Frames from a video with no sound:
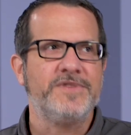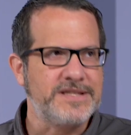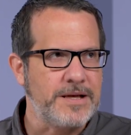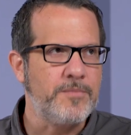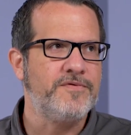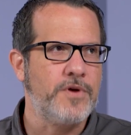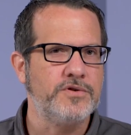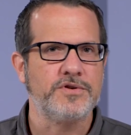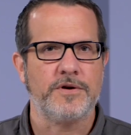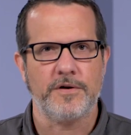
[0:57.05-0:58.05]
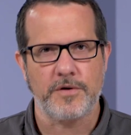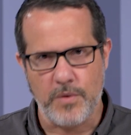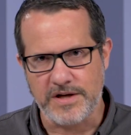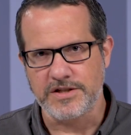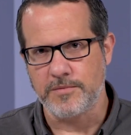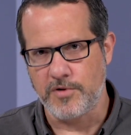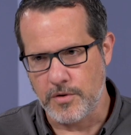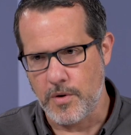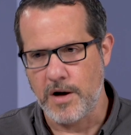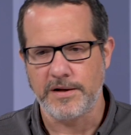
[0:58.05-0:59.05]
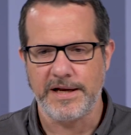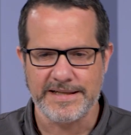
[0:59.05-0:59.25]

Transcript: Some of those are a questionable quality.